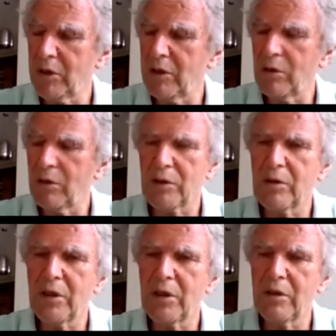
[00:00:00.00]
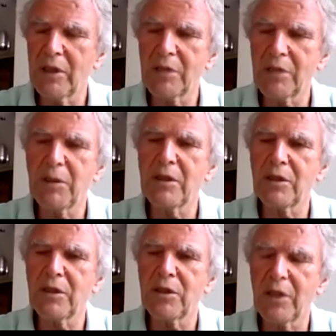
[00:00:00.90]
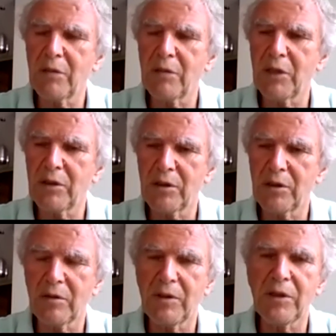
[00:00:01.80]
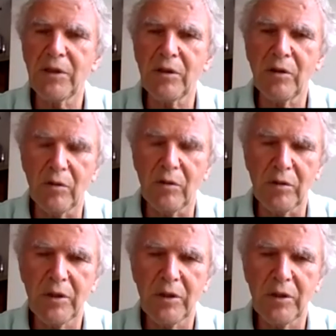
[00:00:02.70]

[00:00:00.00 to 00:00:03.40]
in coding theory as parity check matrix of linear code.